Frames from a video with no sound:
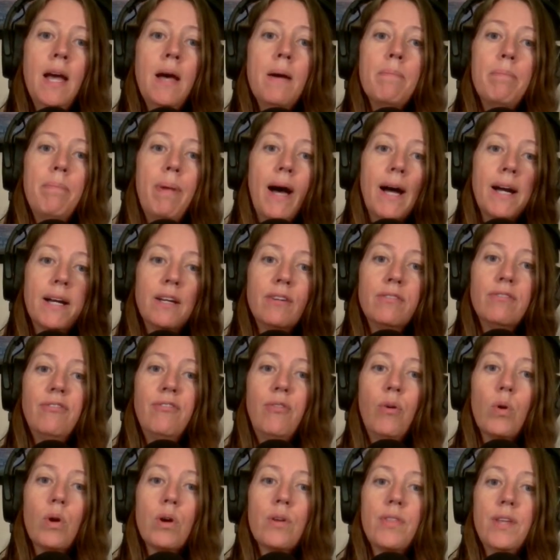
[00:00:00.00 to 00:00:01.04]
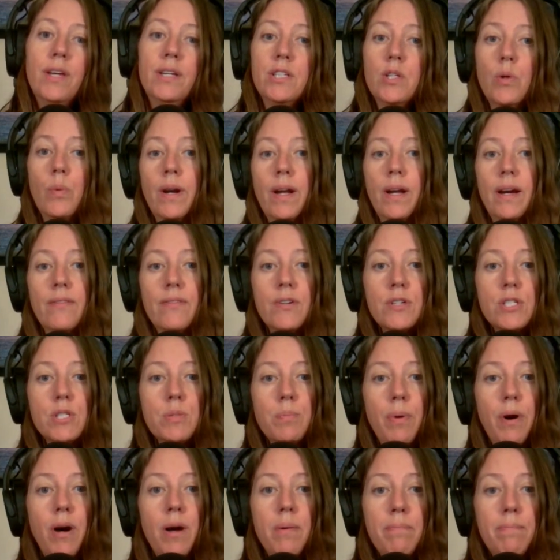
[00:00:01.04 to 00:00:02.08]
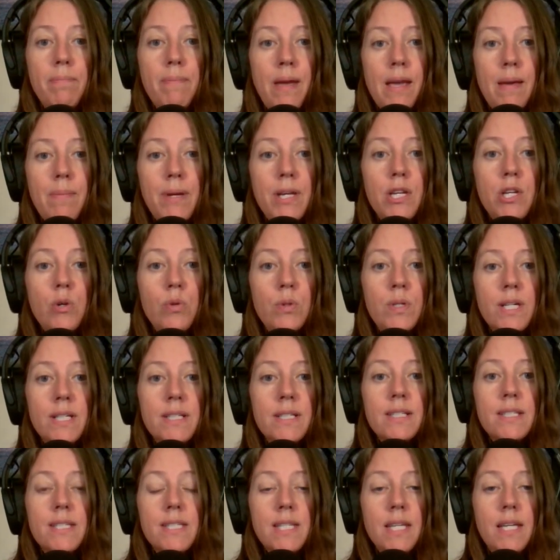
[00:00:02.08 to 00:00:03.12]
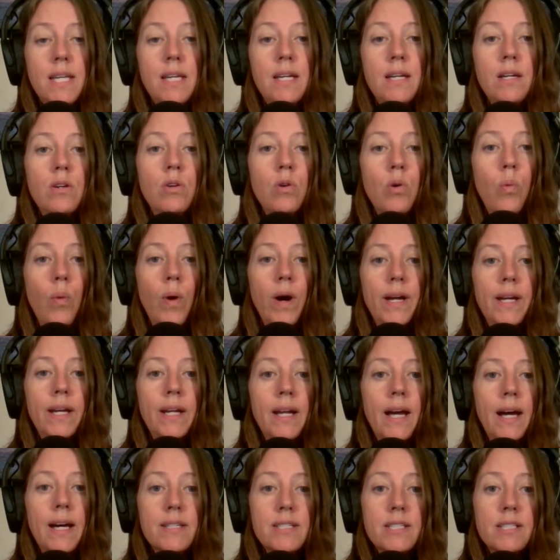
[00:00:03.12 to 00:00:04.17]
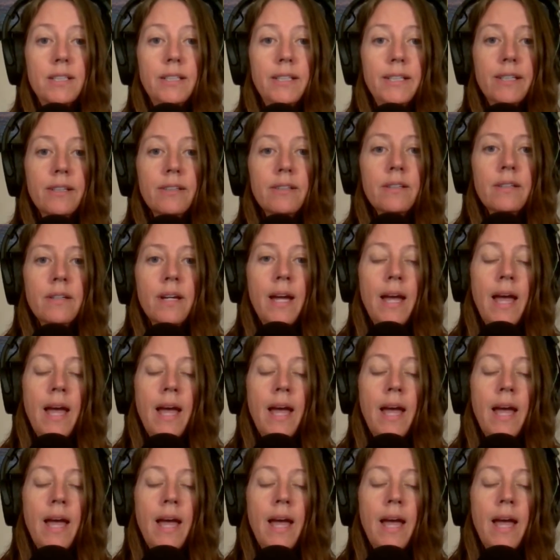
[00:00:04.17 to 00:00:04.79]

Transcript: back and forth into whatever spot maybe you didn't see quite as clear.